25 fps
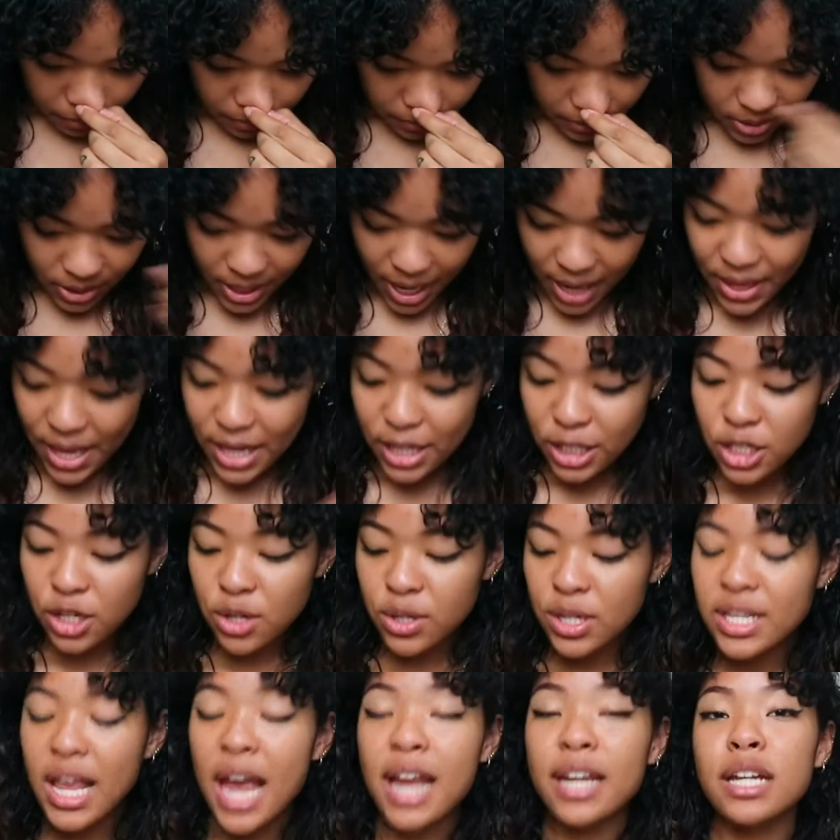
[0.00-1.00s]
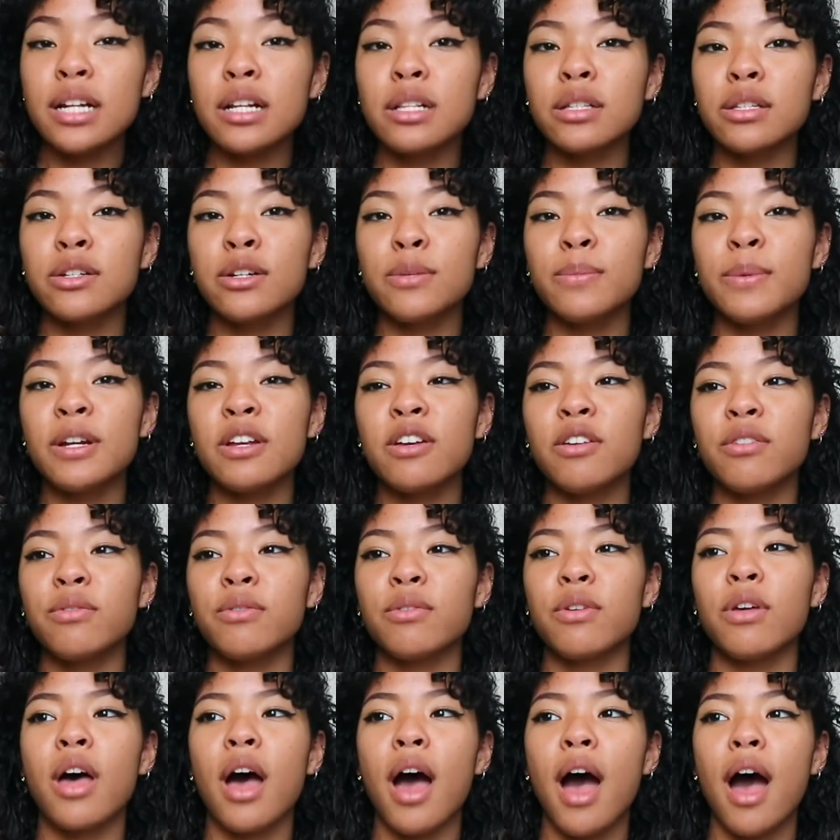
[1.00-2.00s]
So yeah, that's Eunice. I did a little bit of,
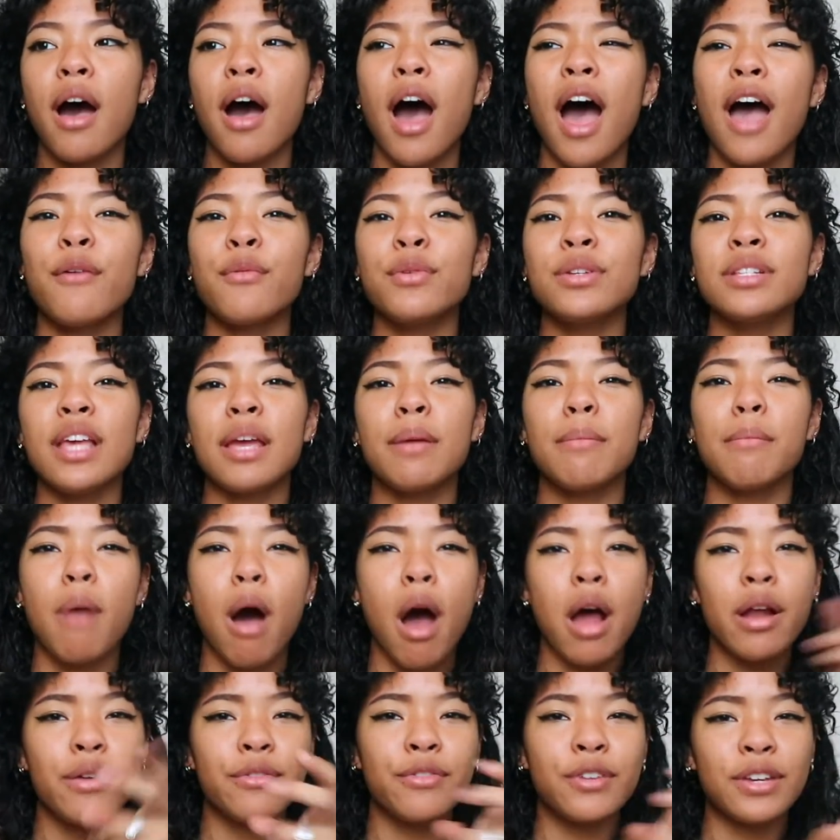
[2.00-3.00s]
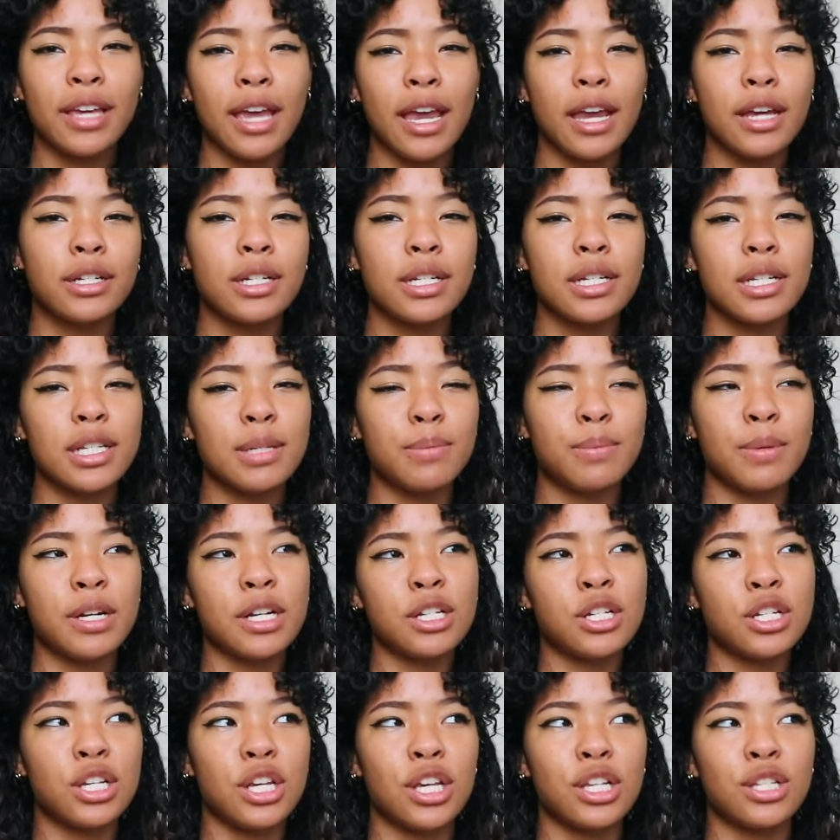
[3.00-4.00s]
I would say, modifications, but
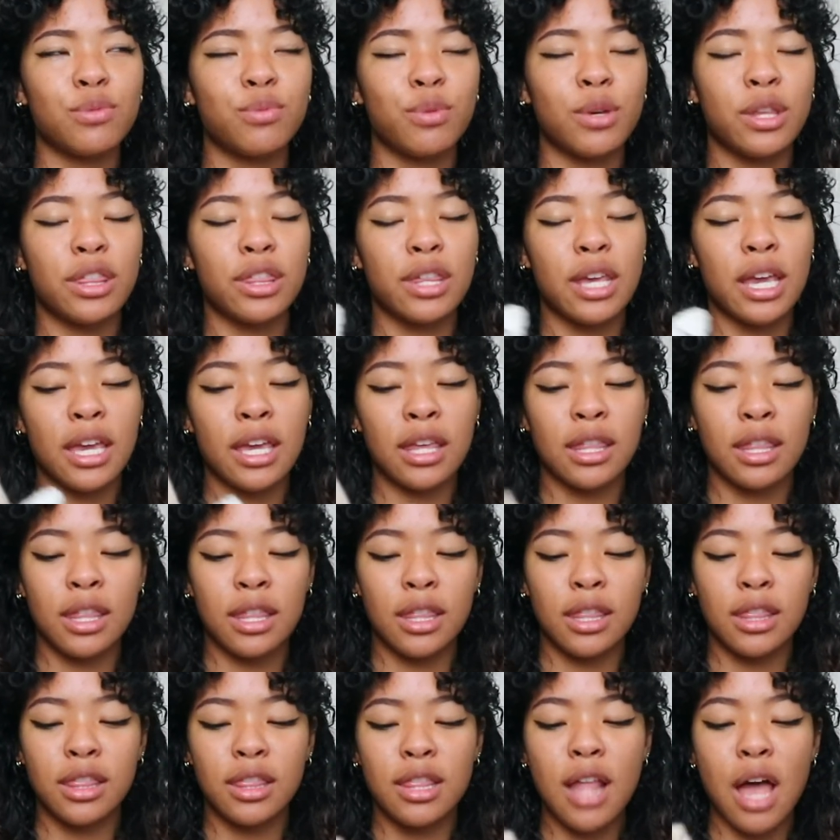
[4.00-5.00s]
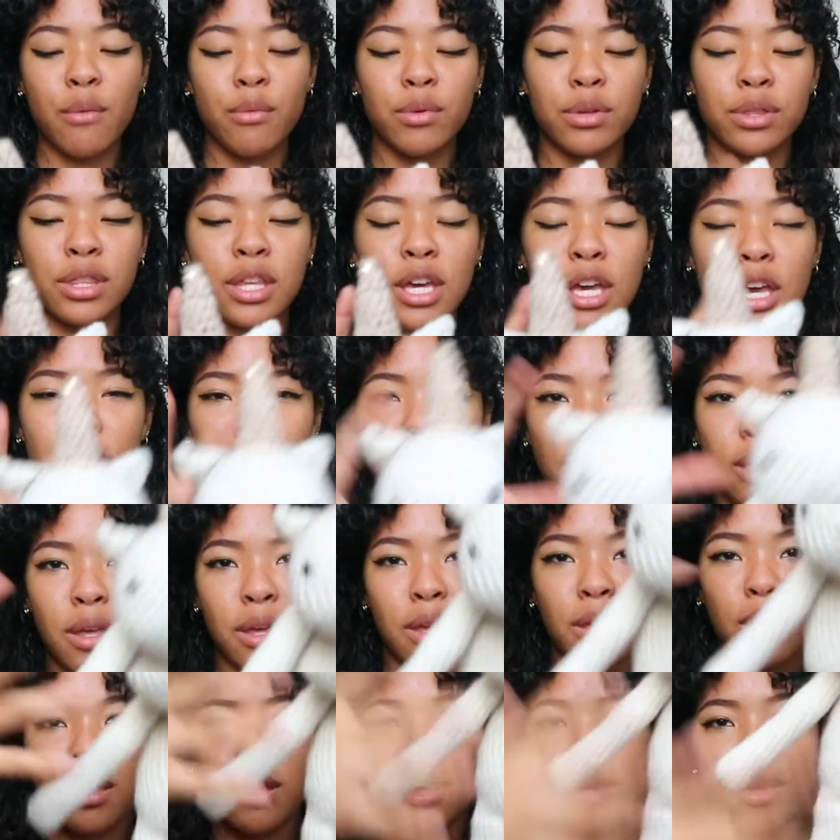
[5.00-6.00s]
it's just with like, not with
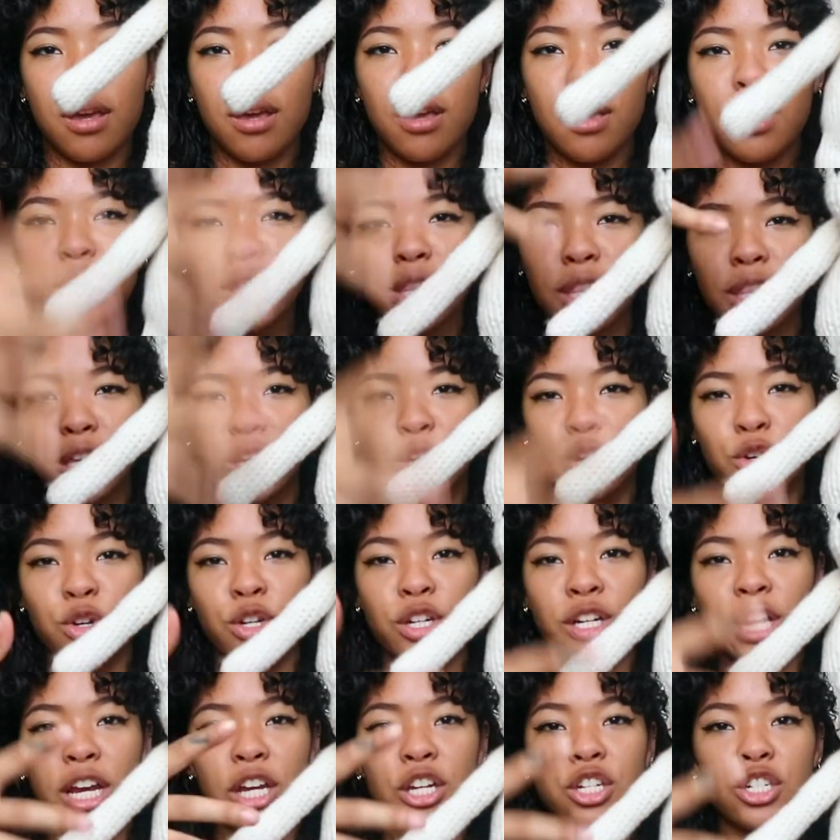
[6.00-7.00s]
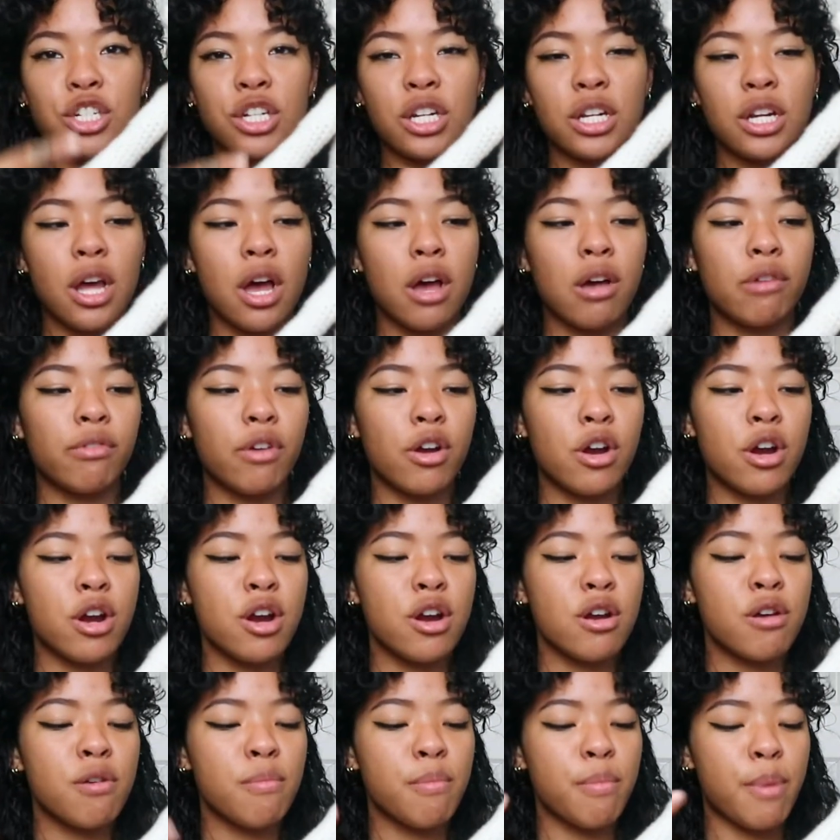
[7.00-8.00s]
the creation of
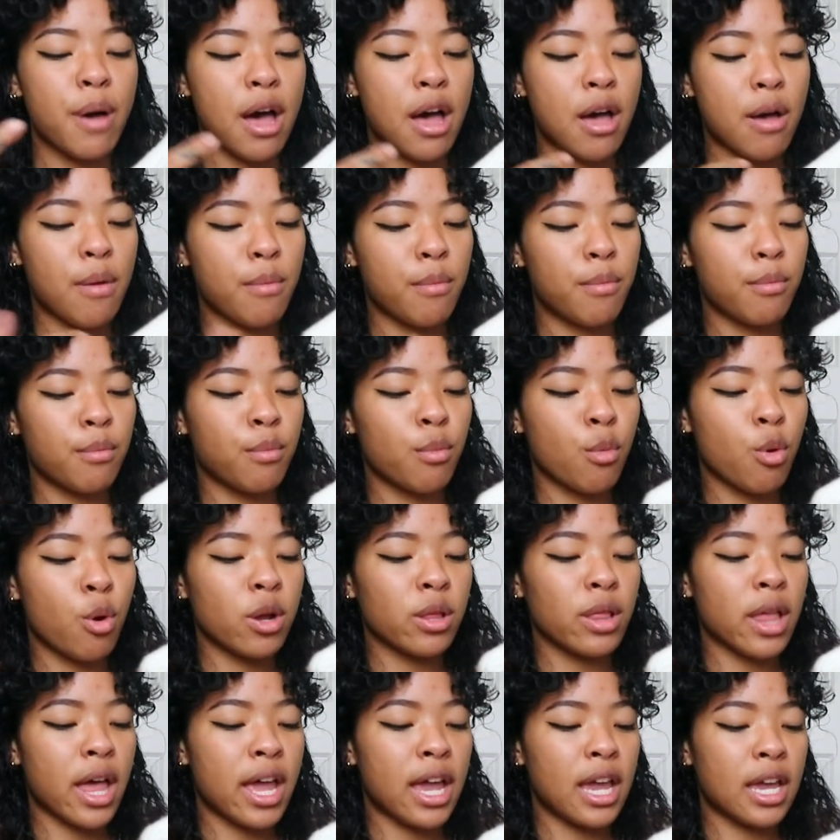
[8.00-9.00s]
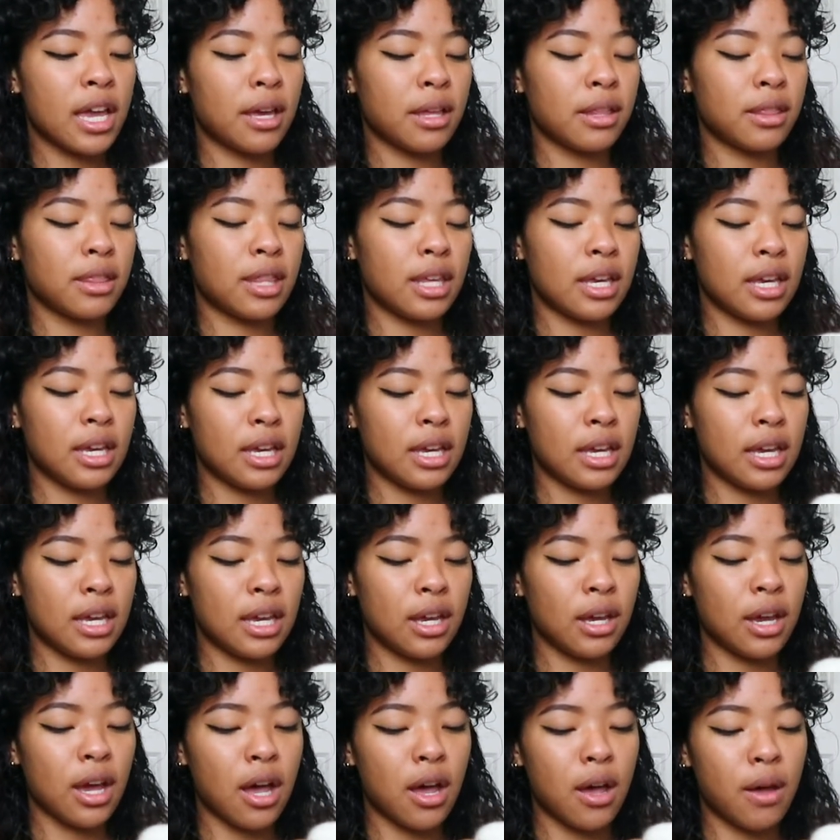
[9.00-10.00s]
her, but more like
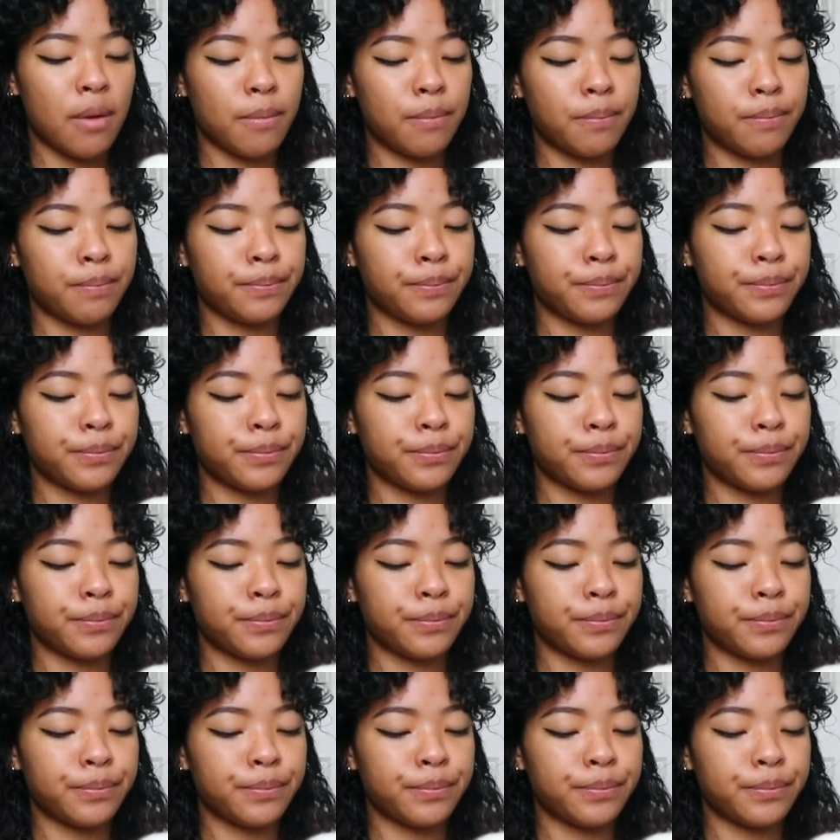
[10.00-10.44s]
the